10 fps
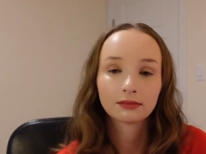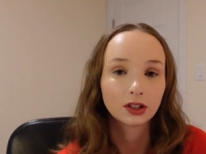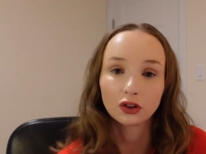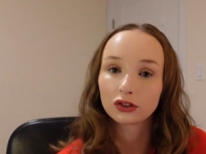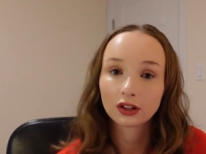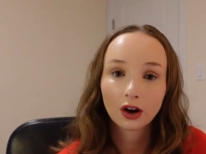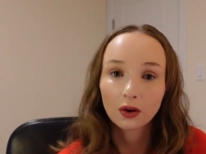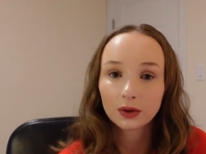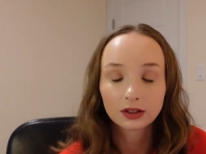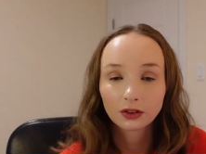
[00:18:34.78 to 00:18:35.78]
years
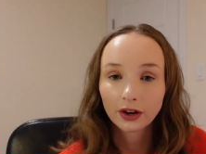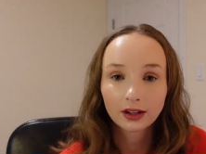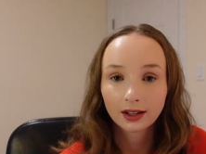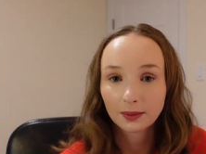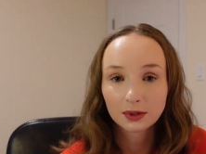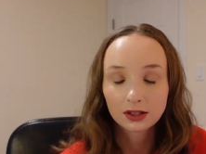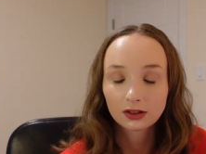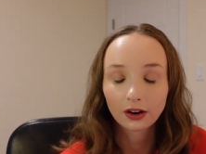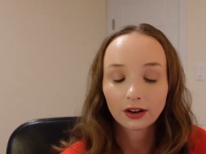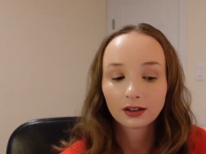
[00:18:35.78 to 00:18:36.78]
ago was a great time to
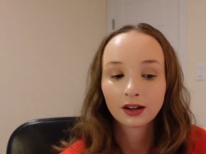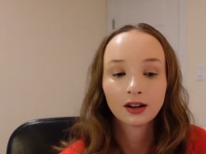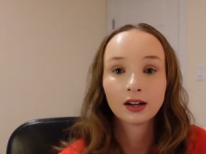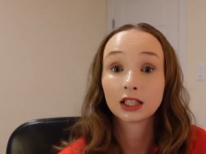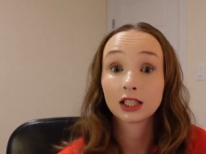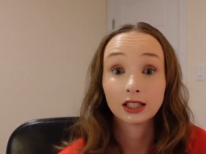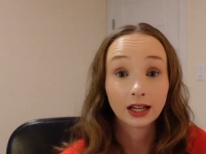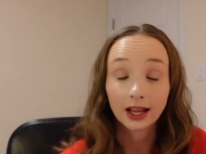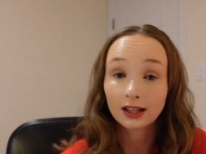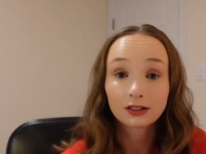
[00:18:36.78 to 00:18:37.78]
start.
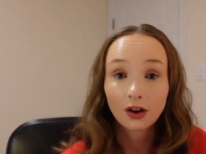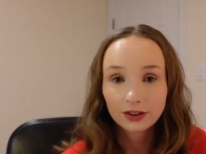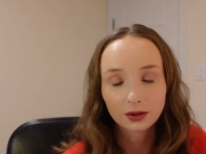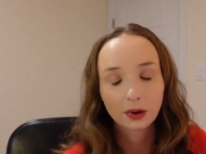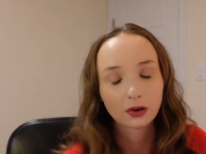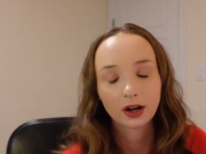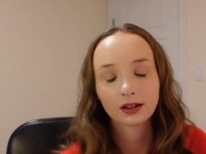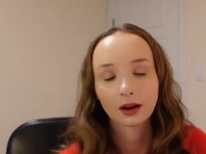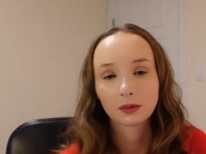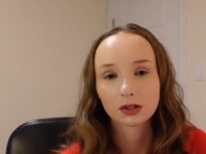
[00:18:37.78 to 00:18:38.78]
Today is also a
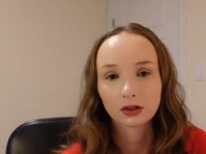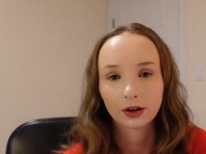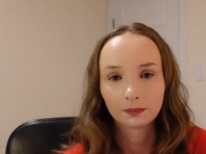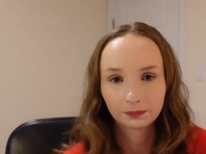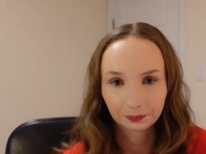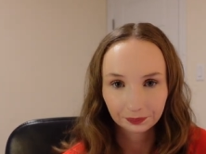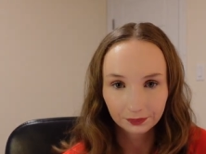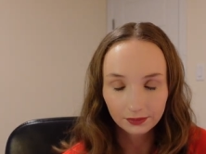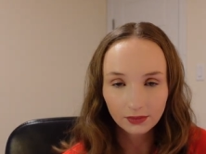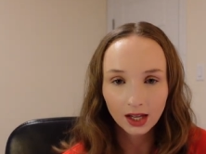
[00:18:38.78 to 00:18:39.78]
great time to start.
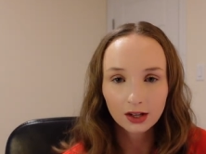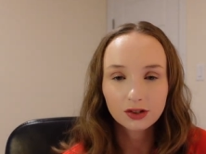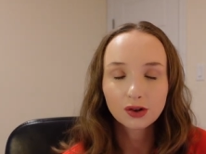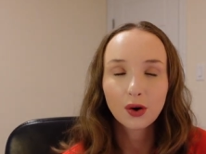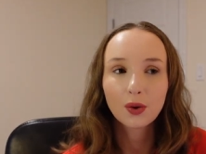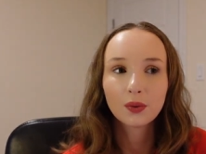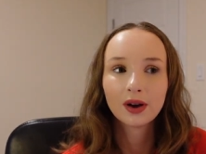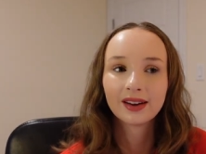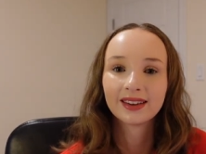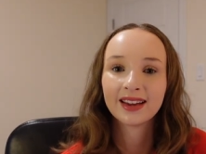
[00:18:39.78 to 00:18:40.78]
So
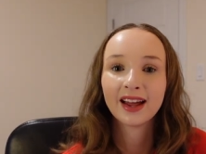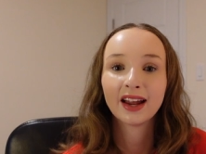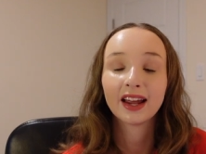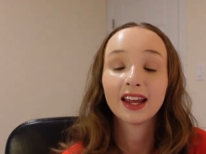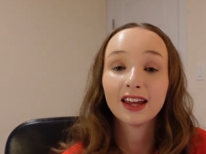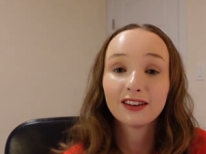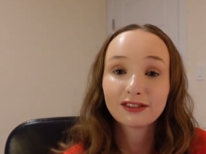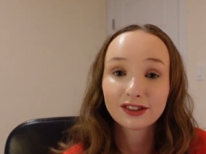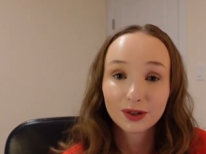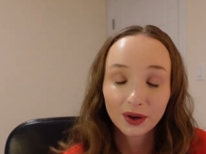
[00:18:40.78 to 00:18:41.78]

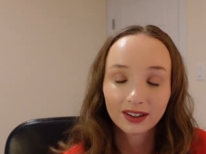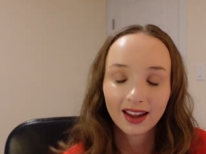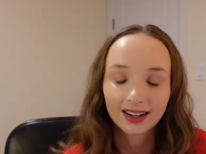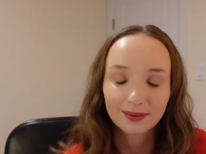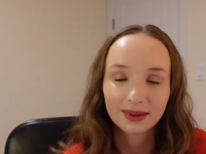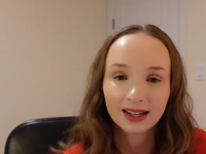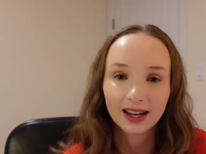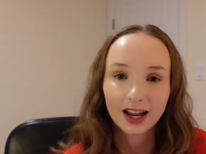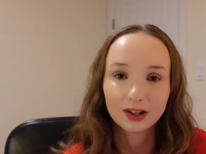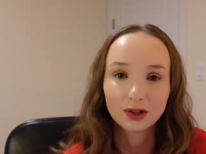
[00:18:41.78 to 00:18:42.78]
if you are like
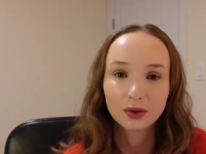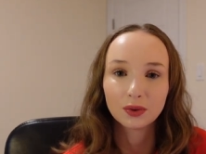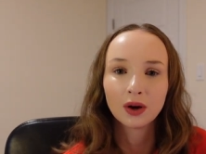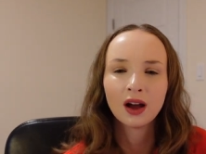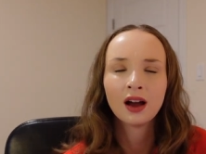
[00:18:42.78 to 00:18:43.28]
me and you